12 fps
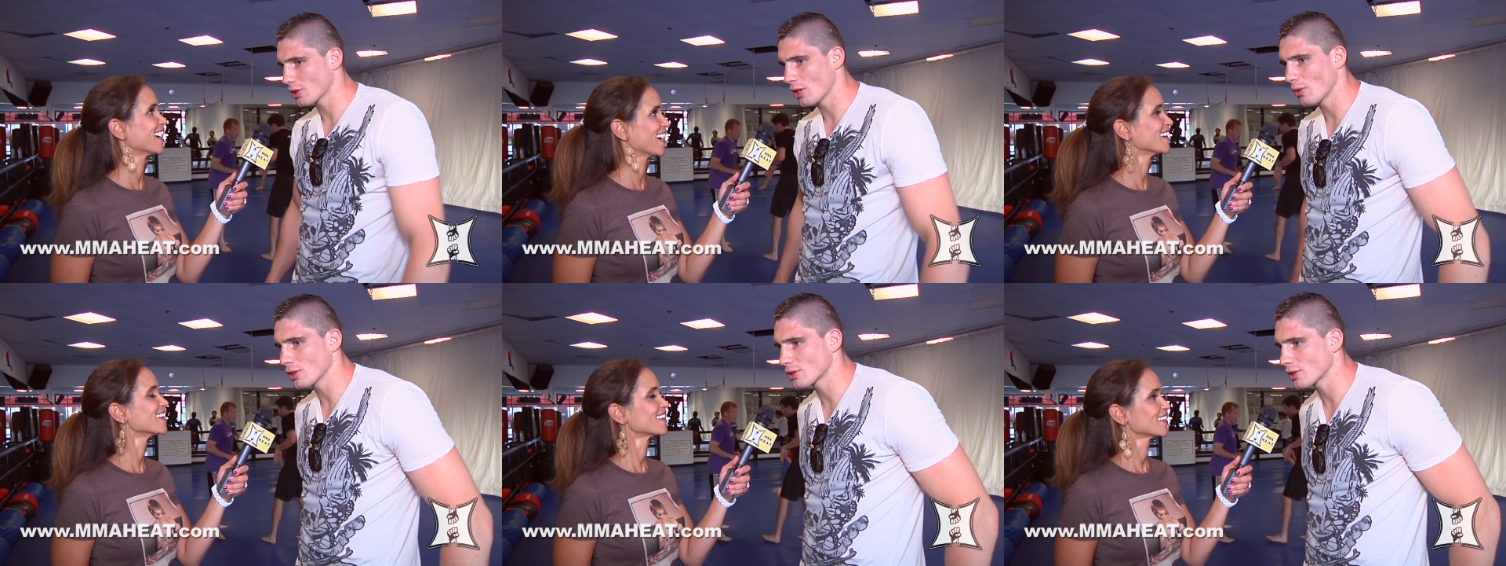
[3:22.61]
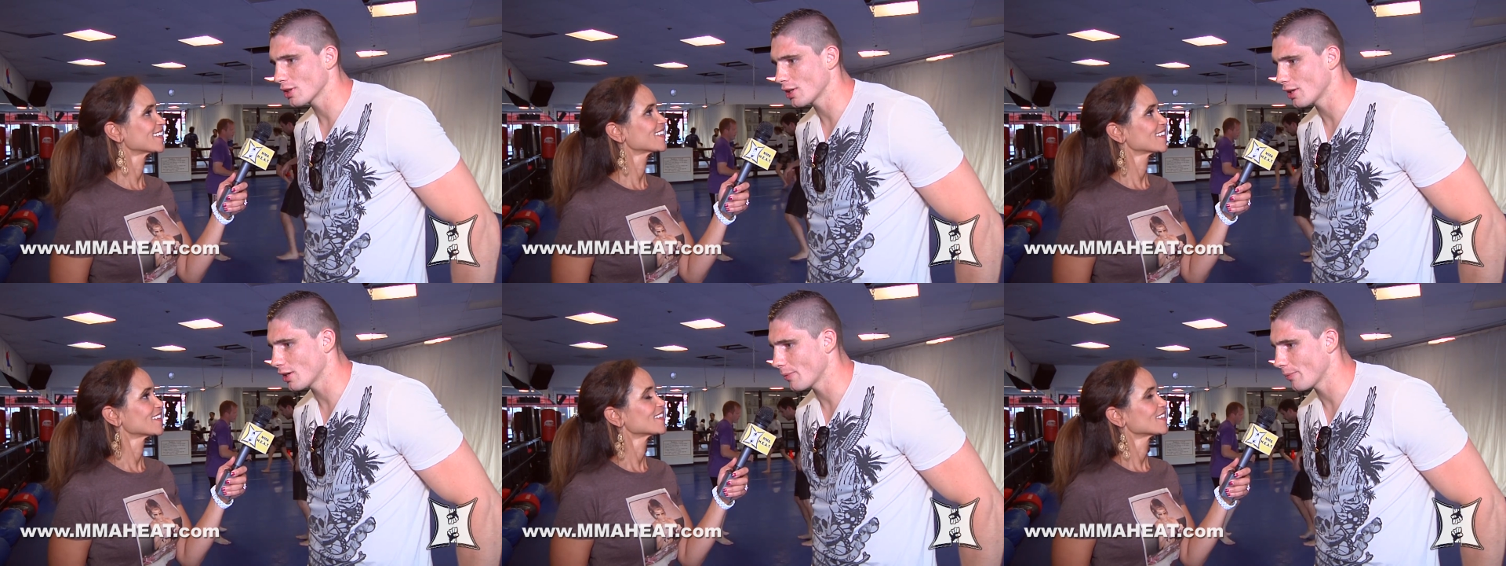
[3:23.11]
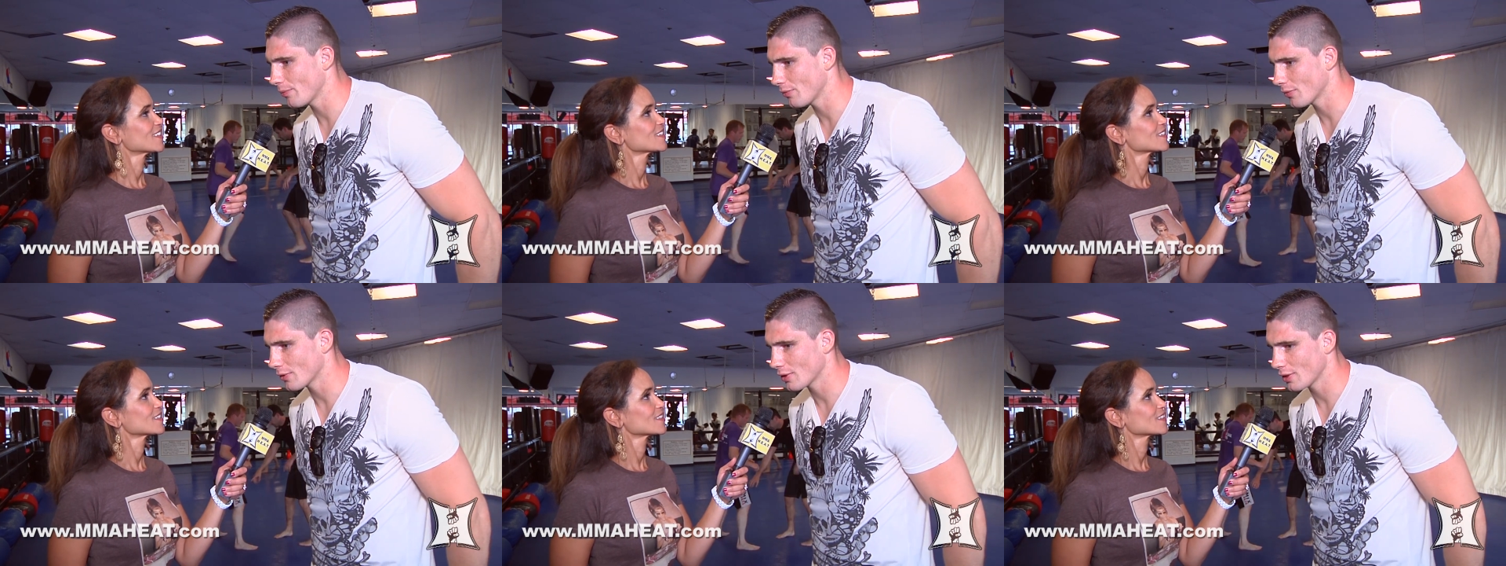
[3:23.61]
Speaker 1: You know, it's um,
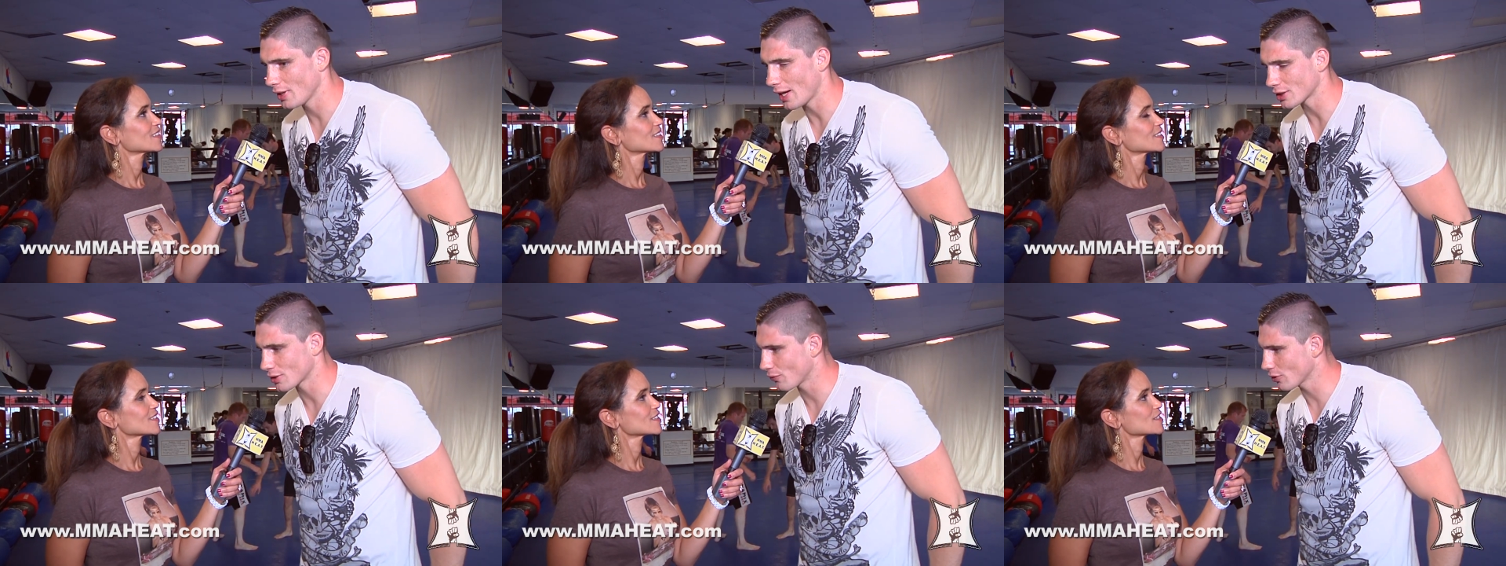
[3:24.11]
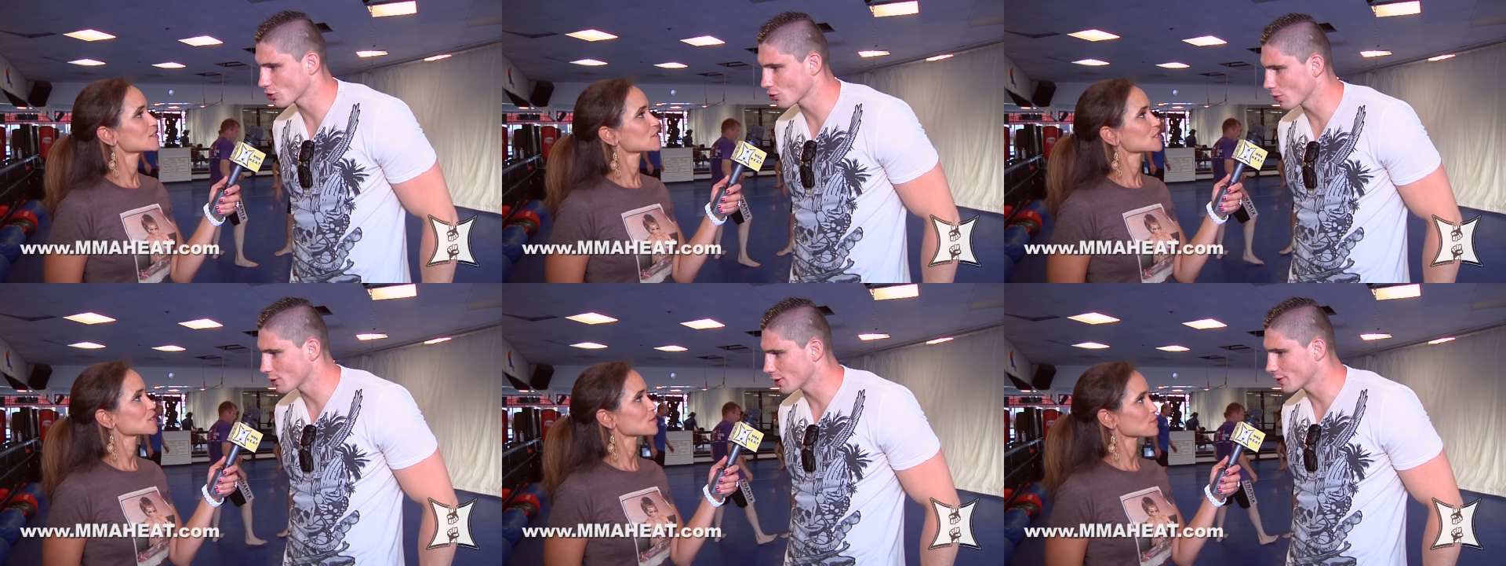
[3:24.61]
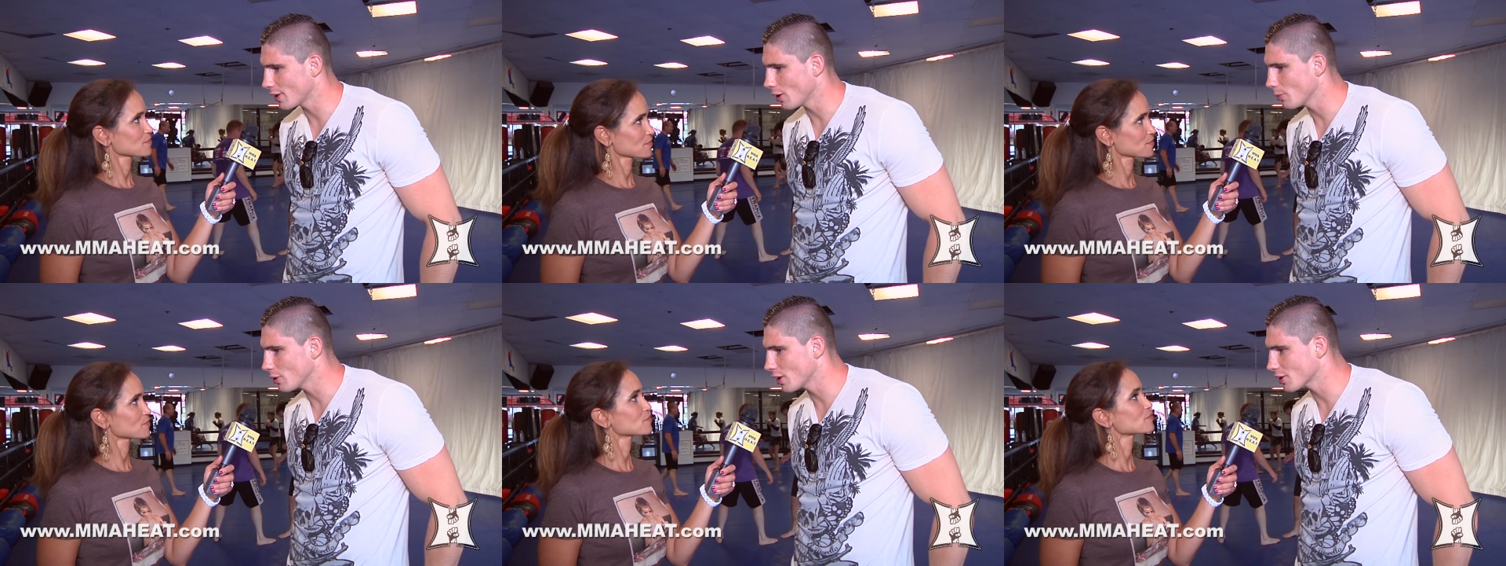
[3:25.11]
yeah, it's a fun story to
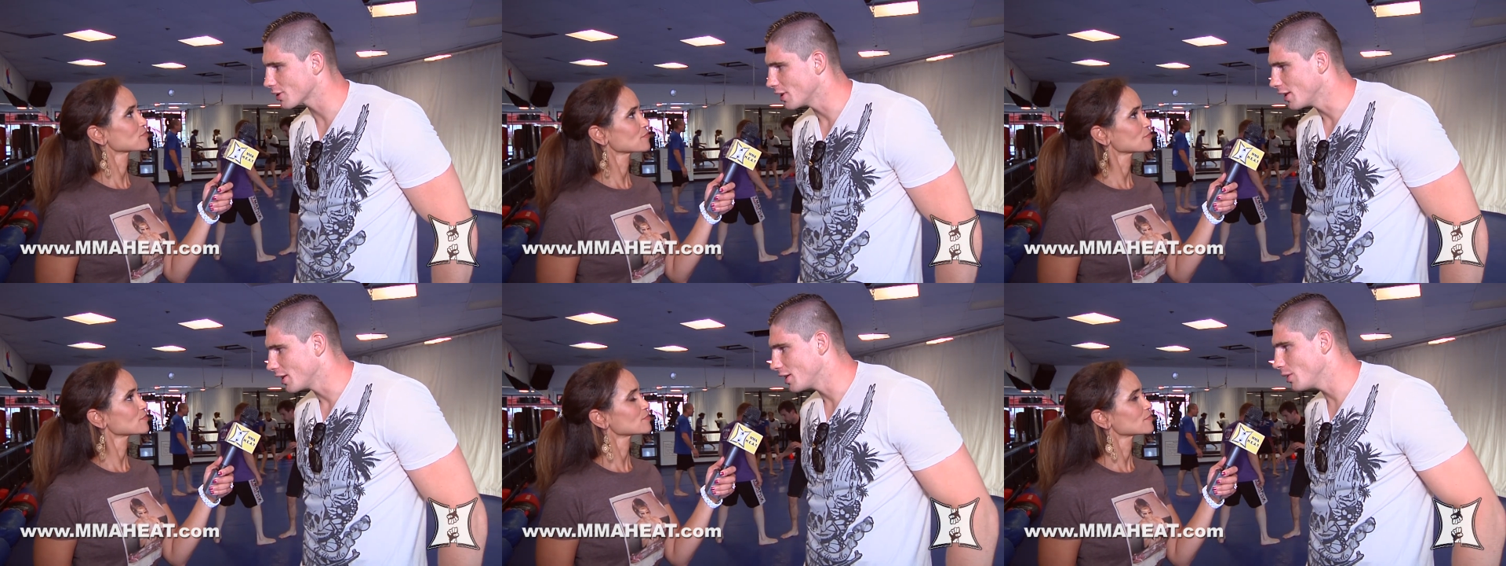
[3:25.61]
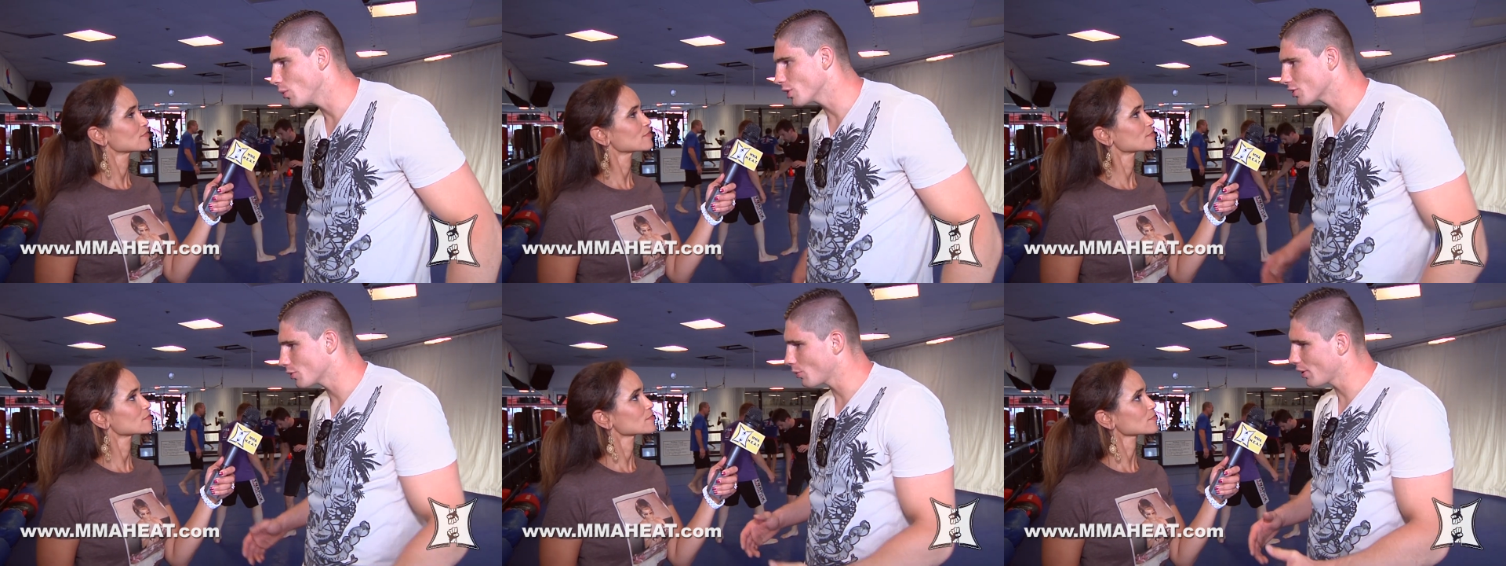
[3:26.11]
tell because he was the